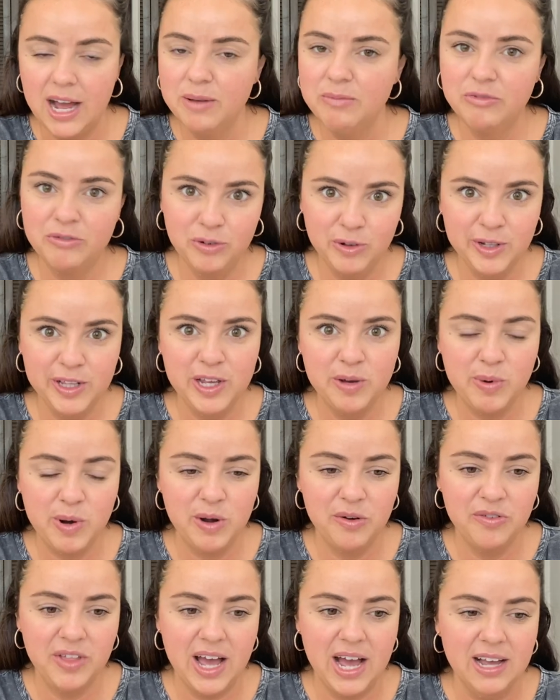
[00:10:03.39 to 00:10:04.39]
I'm fully
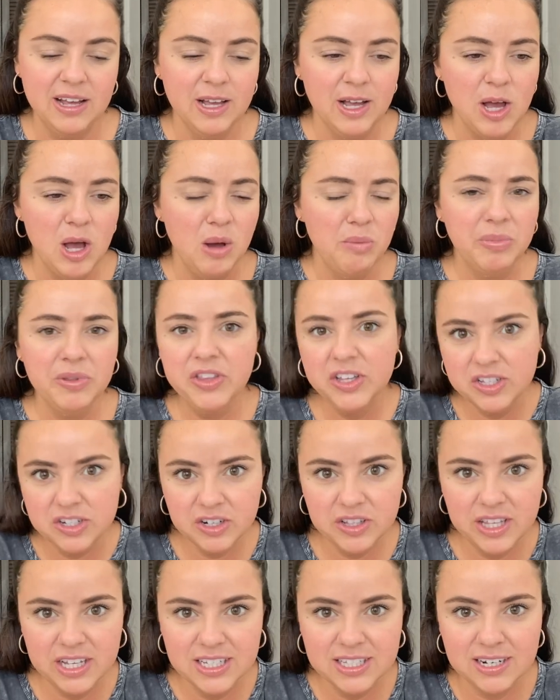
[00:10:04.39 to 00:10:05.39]
aware of that. But these
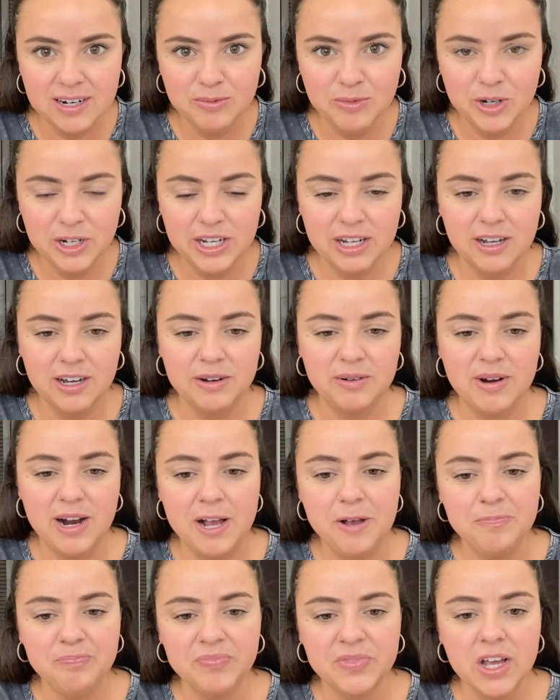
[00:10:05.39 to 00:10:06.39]
are things that I'm working on,
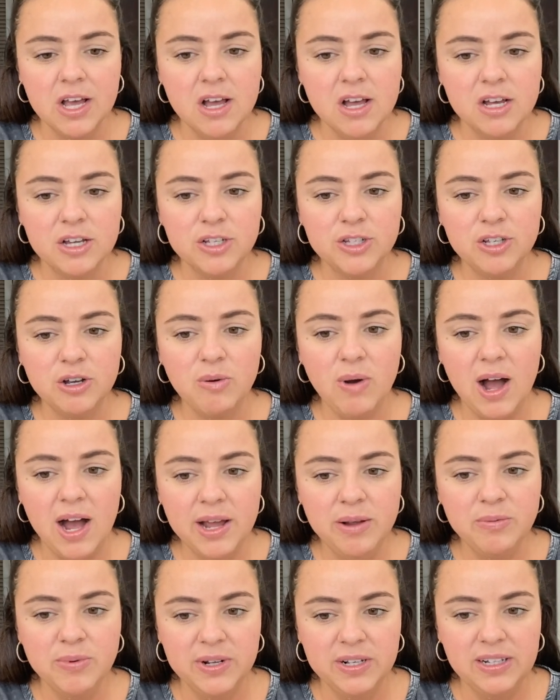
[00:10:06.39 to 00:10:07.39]
right? So
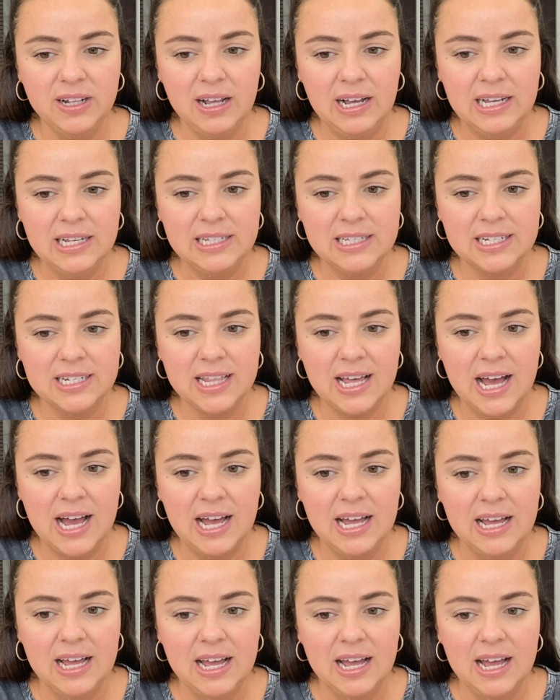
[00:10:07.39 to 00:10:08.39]
I realized
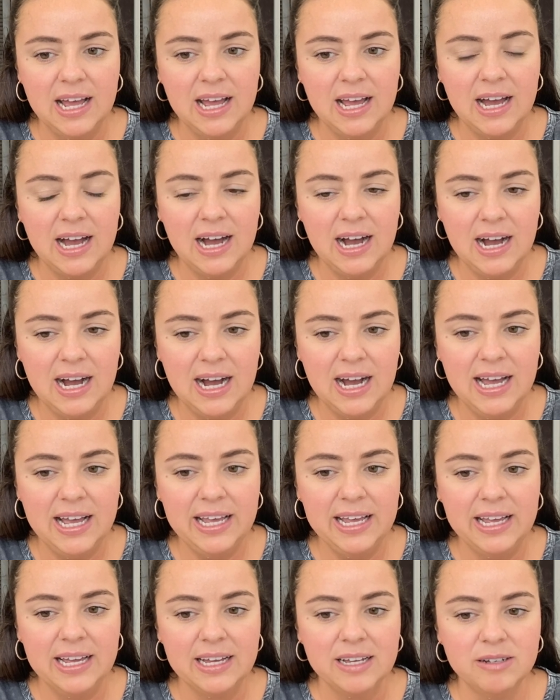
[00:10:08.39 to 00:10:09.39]
that
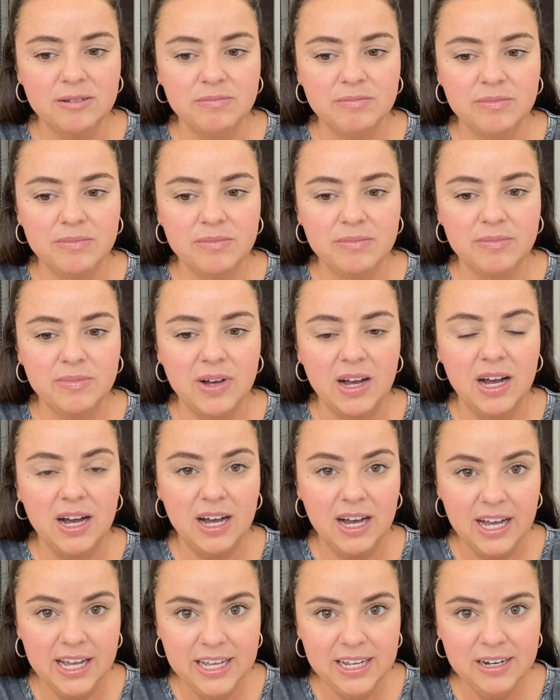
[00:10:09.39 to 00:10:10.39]
I
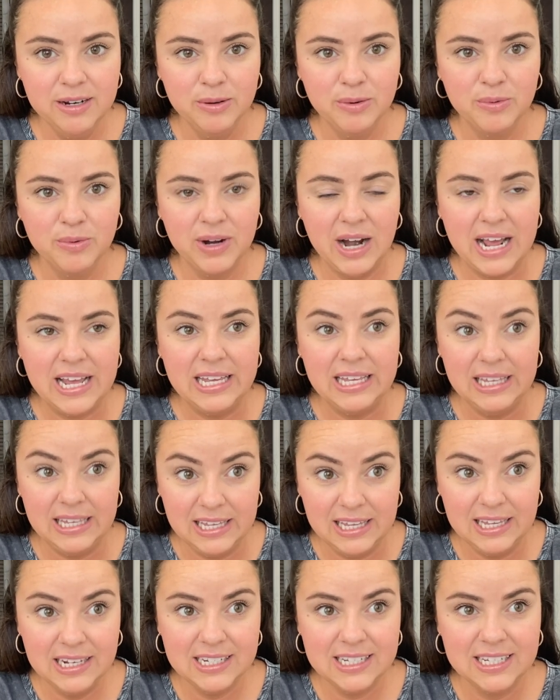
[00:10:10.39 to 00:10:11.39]
hide when I
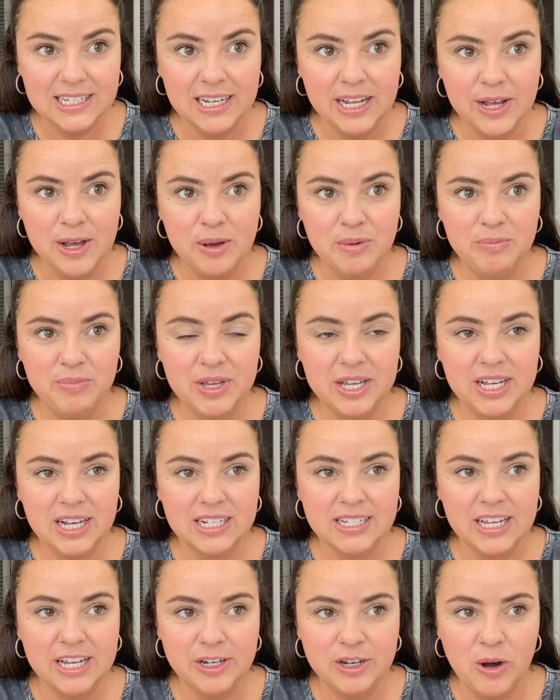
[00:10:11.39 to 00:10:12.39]
eat
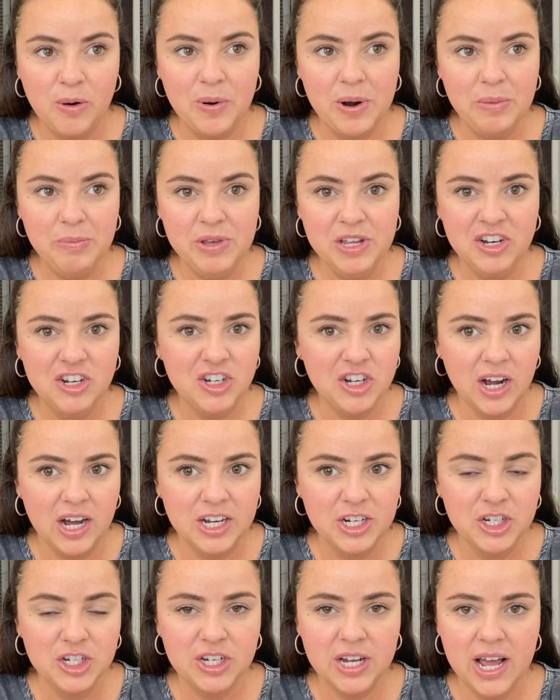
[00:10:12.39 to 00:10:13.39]
because I don't want to be
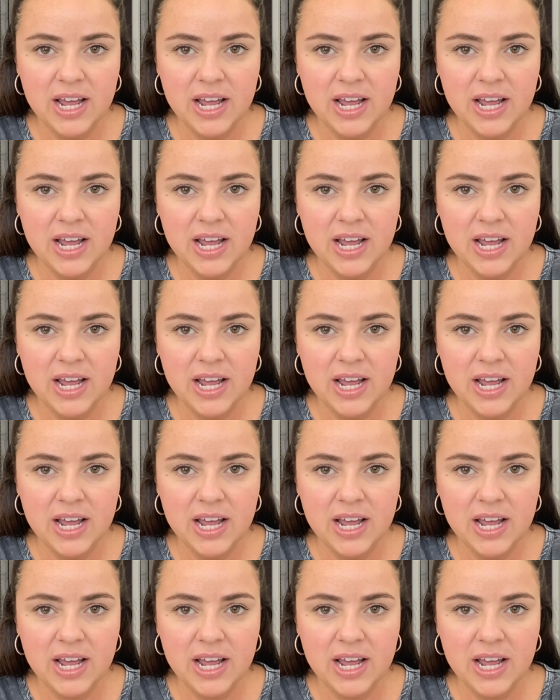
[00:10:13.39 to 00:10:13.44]
judged.